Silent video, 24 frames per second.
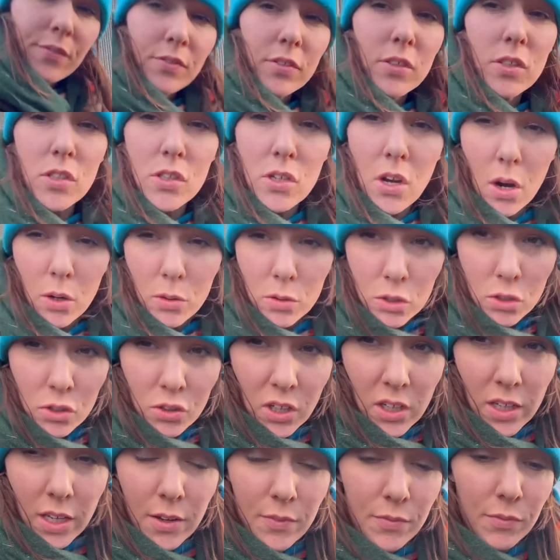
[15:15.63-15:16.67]
there's no
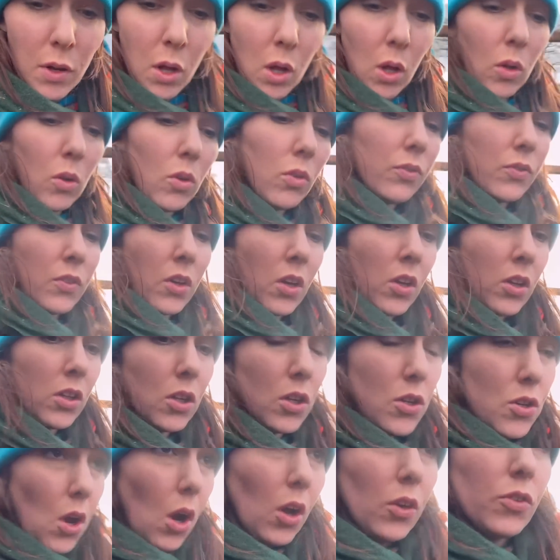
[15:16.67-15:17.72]
string involved,
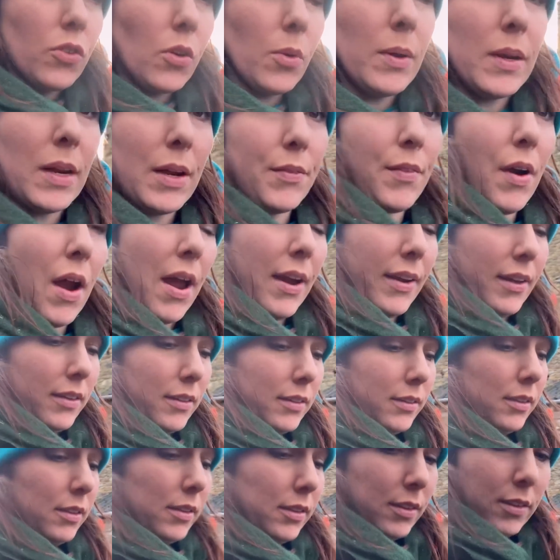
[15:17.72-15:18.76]
you're not doing it right.
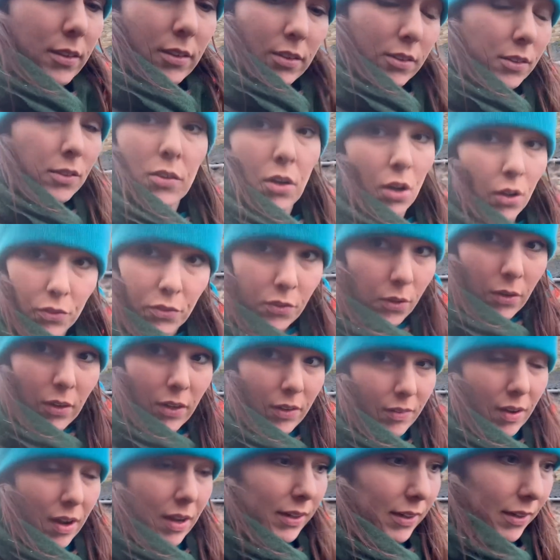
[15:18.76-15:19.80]
Not doing it
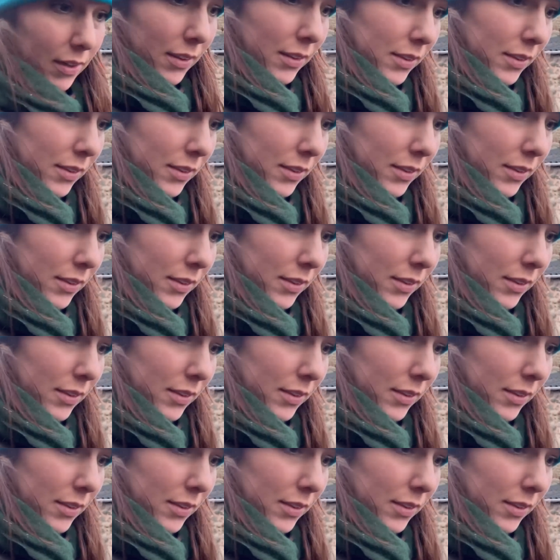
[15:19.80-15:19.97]
right.